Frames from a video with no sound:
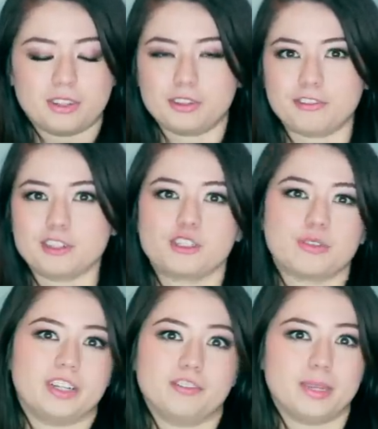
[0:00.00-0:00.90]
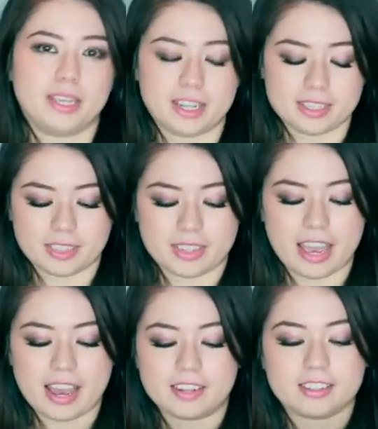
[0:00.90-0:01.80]
the first round of bikinis that they
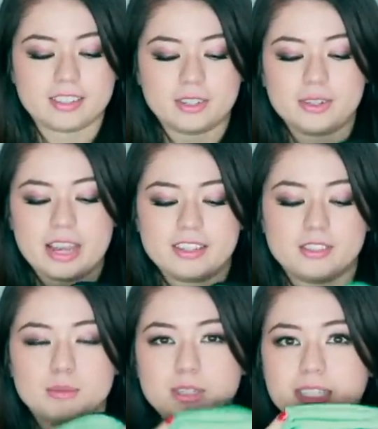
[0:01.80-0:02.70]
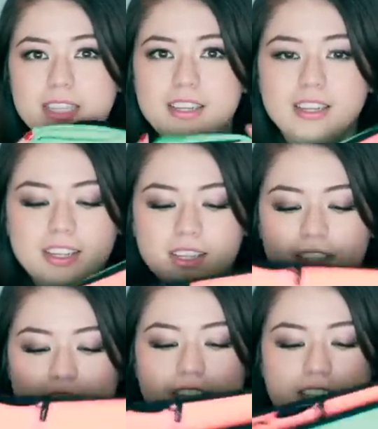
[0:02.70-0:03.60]
had. So yeah, it's a really
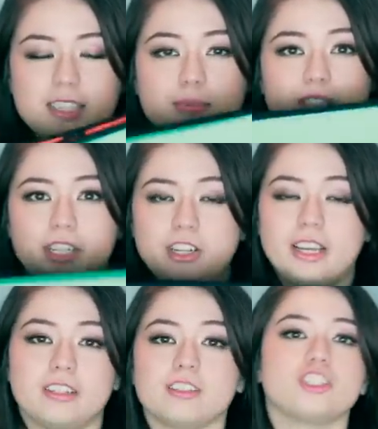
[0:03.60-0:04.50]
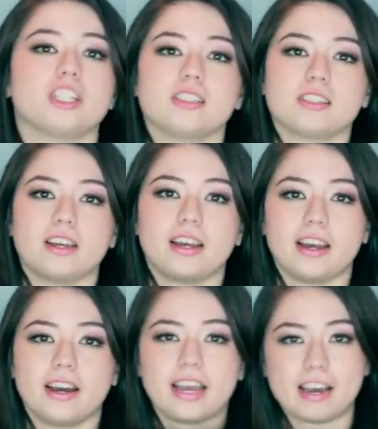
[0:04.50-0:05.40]
nice material. And just,
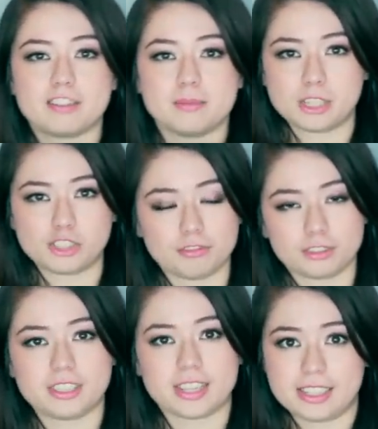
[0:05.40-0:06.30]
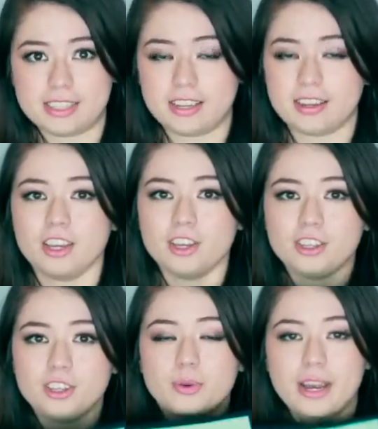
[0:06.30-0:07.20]
I have to mention, for sizing,
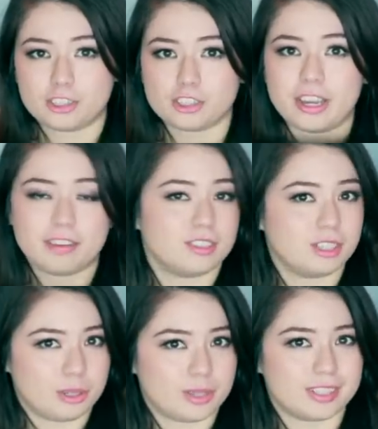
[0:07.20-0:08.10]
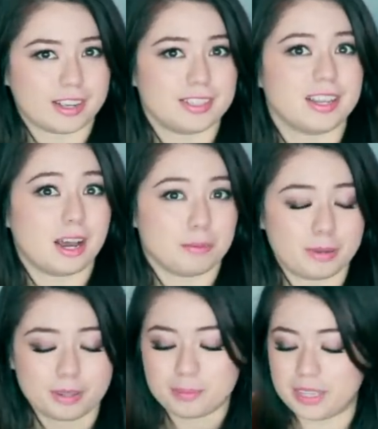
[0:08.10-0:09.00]
you actually have to go a size
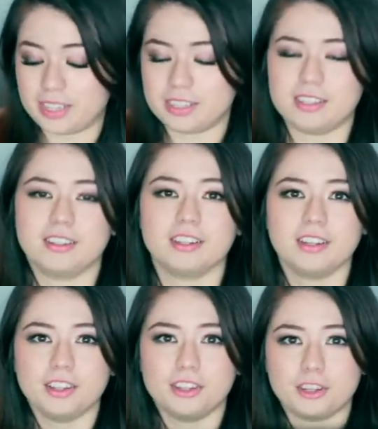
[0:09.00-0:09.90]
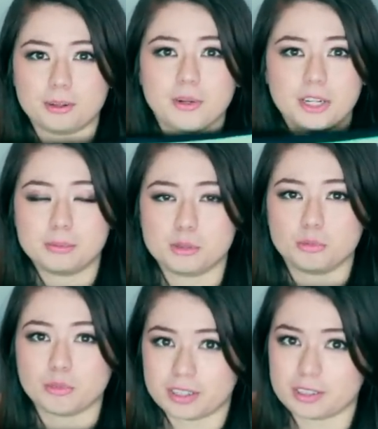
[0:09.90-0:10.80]
up because their bottoms
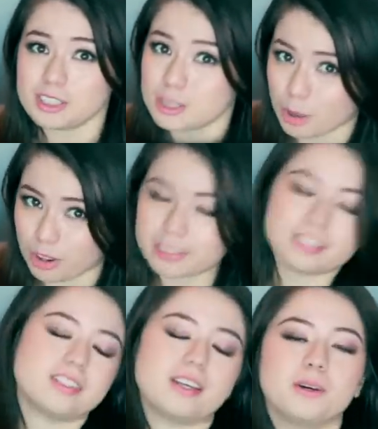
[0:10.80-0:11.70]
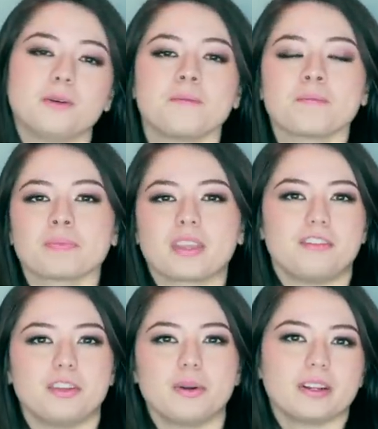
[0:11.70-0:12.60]
run small. So
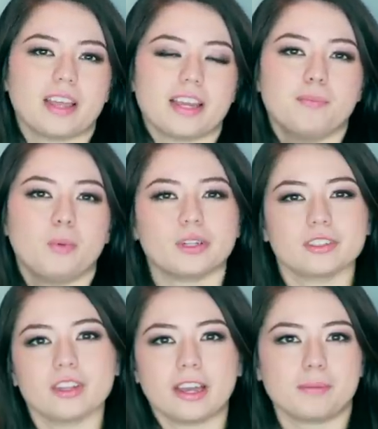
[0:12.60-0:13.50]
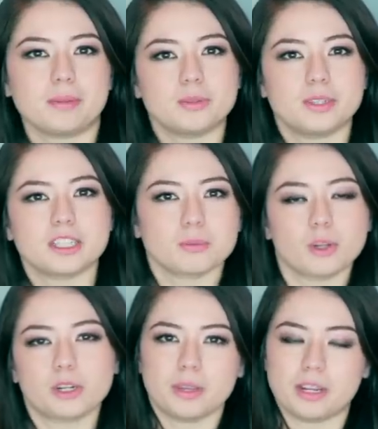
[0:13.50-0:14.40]
if you are like borderline between a
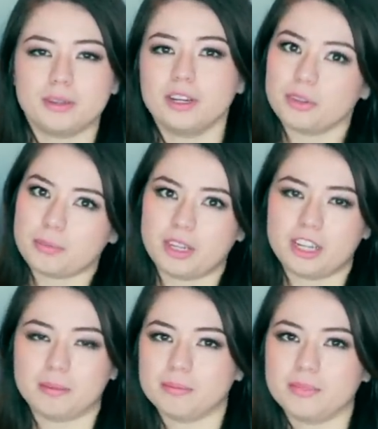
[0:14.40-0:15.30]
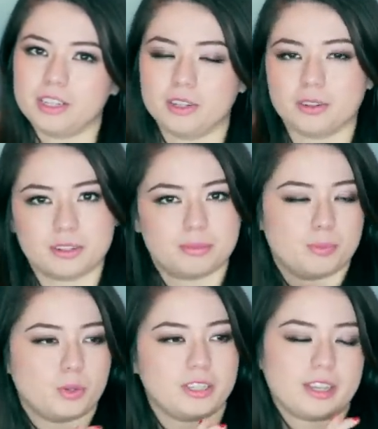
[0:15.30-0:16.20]
small or medium, go the medium, you know, or
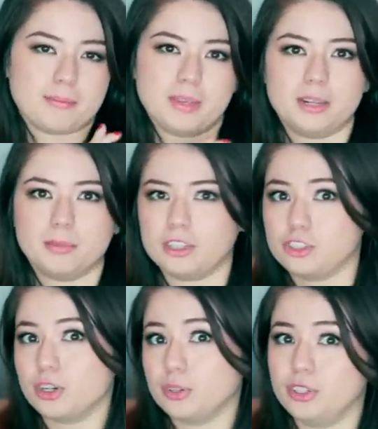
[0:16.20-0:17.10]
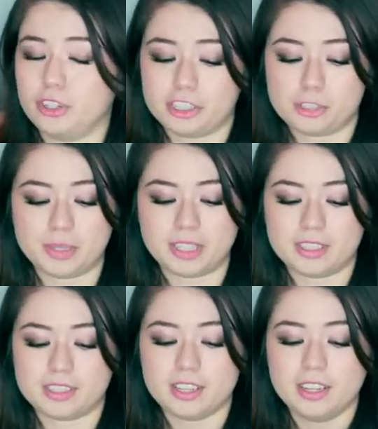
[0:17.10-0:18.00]
borderline medium large, go the large,
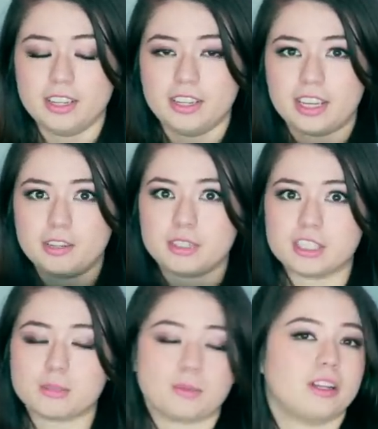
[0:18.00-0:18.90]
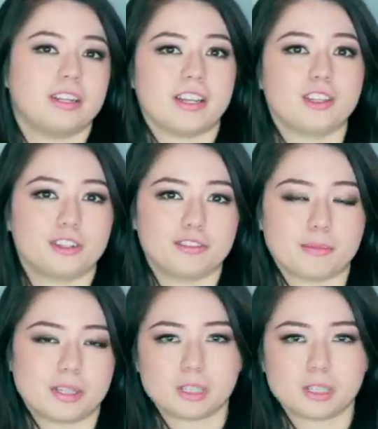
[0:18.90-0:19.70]
because it runs small. And I learned from